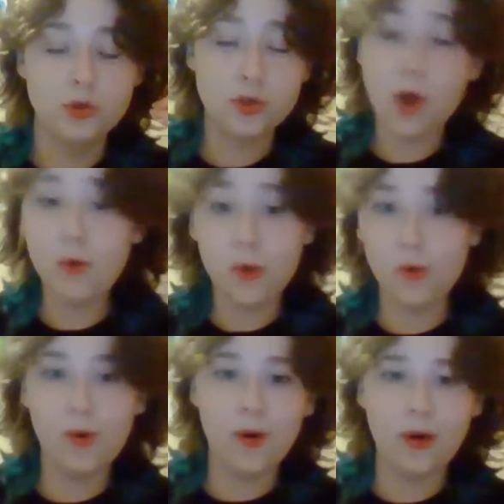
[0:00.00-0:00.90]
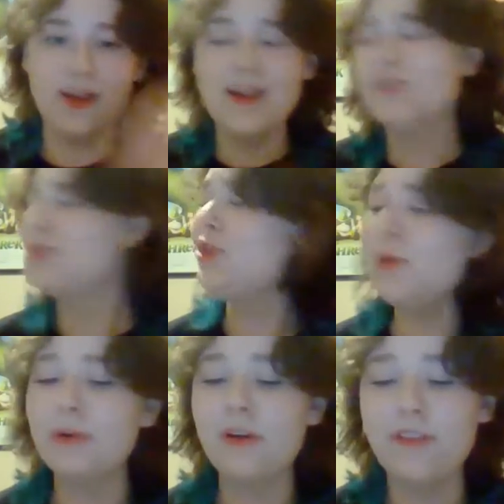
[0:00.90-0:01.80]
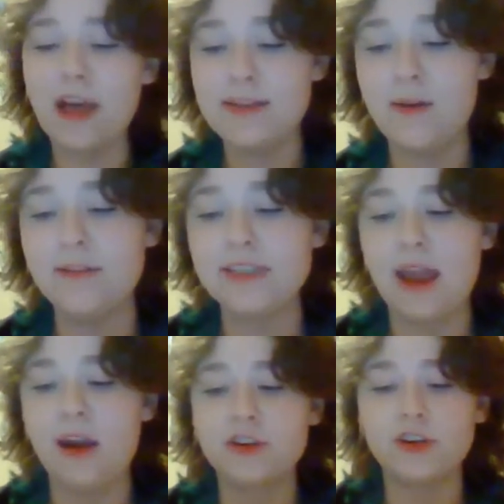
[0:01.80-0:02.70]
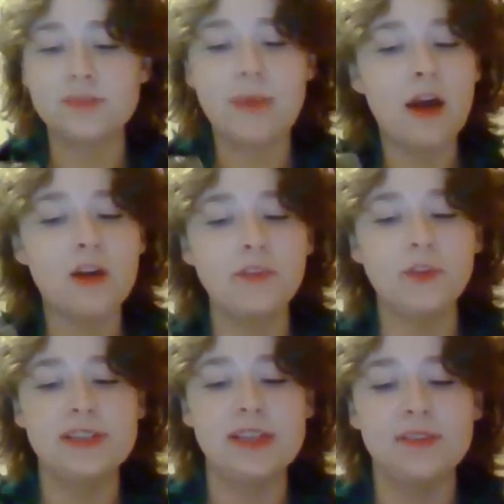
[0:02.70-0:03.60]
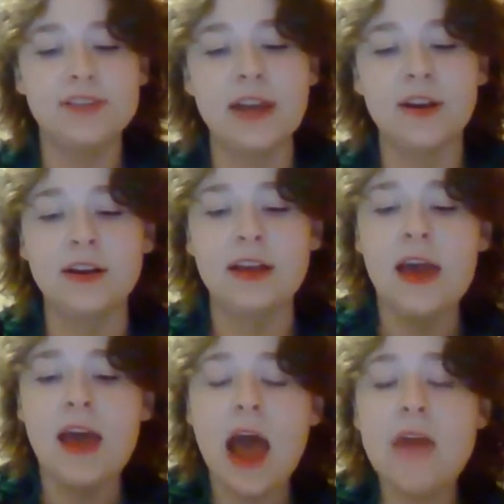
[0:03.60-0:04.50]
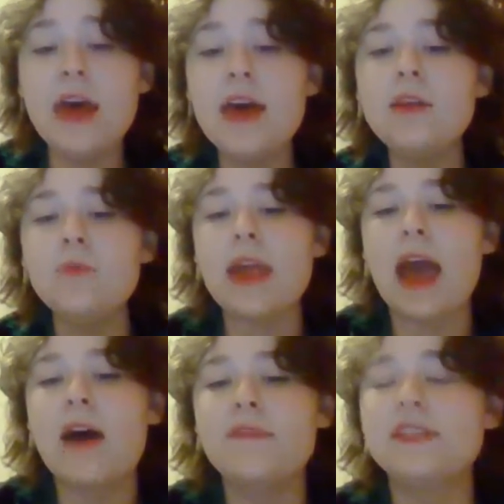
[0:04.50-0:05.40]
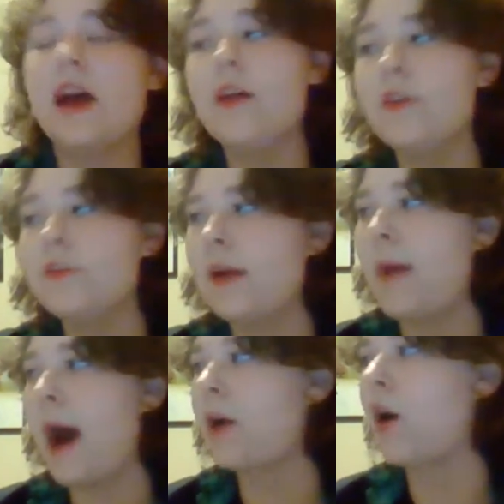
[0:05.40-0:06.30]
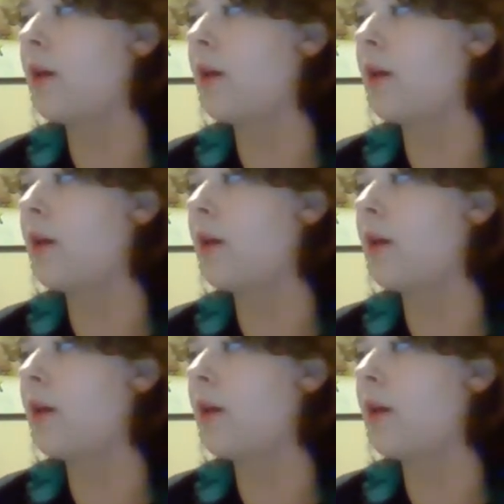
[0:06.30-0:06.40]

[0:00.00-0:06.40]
so cool, super reflective of his character, is powerful and self-centered. And then we have this other vampire,